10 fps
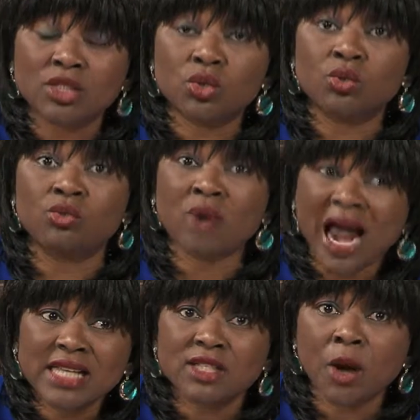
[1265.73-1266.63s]
to
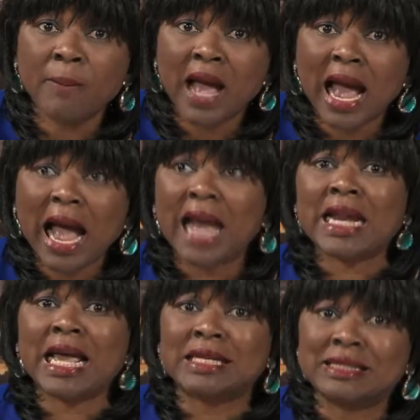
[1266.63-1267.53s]
rise up and
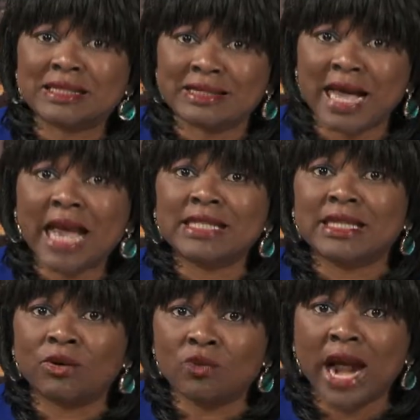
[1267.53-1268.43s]
exercise
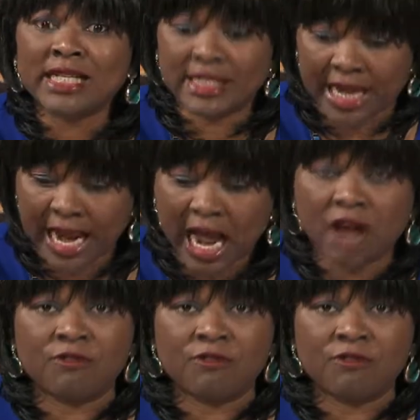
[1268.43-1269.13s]
the right they have.